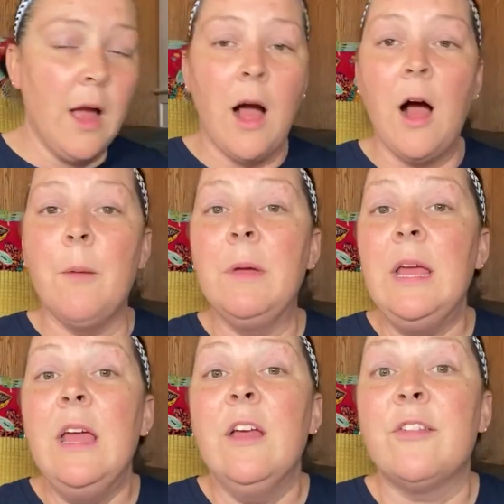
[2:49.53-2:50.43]

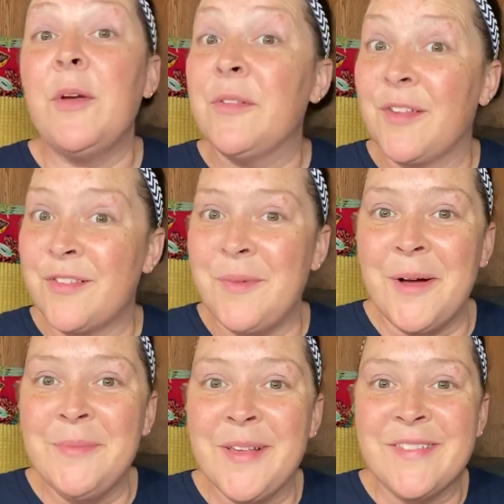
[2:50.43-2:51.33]
So as a
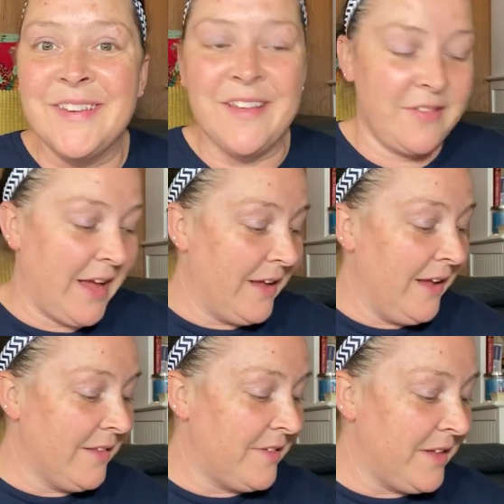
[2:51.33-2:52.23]
small business, I
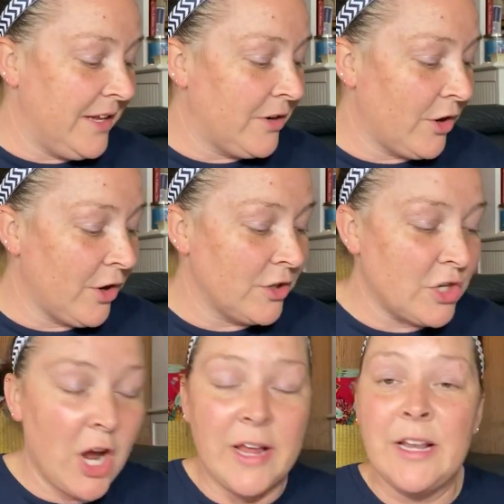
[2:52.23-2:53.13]
had seen her
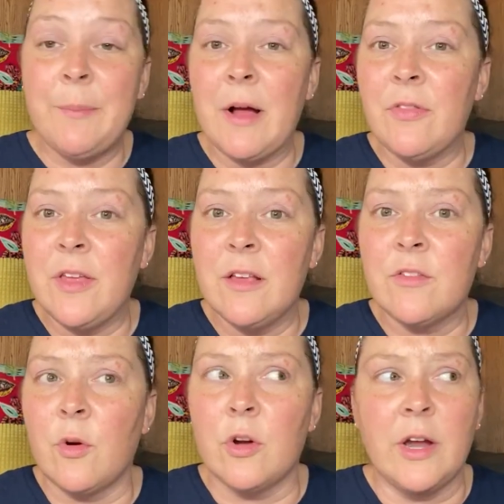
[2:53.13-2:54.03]
talking about
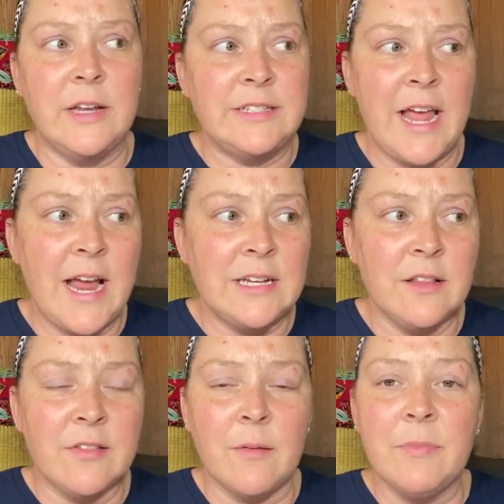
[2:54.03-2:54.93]
this or had tagged
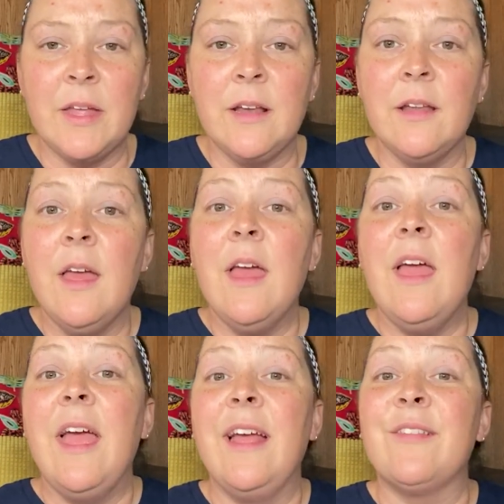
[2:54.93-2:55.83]
in something.
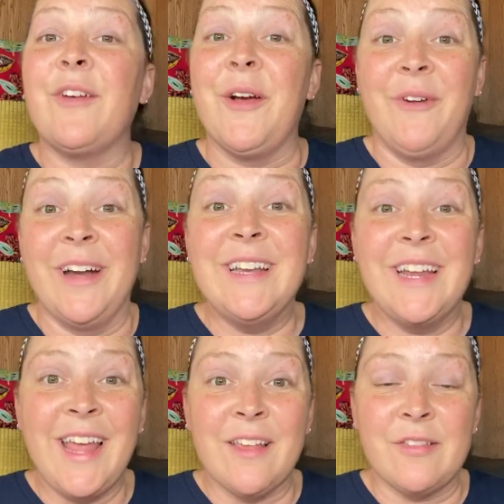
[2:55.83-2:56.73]
And so I wanted to
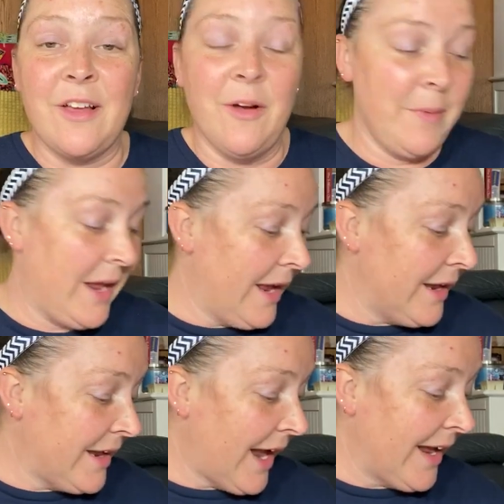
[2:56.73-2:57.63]
get some
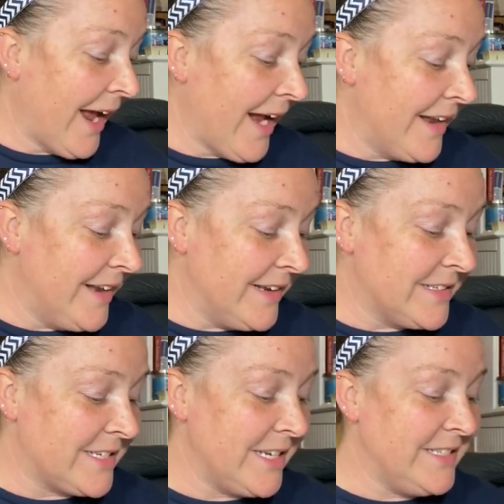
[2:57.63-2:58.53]
and I got it
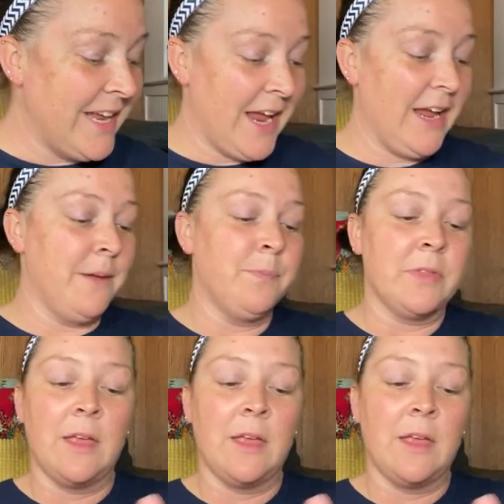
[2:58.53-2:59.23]
in today.